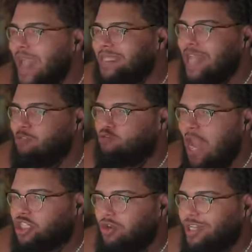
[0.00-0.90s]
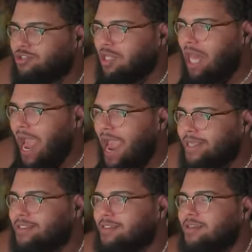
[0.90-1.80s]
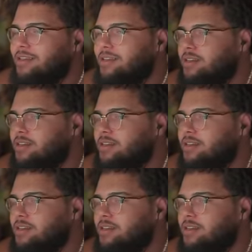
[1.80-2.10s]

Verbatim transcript: spectate Retrix. Relax! Oh, really?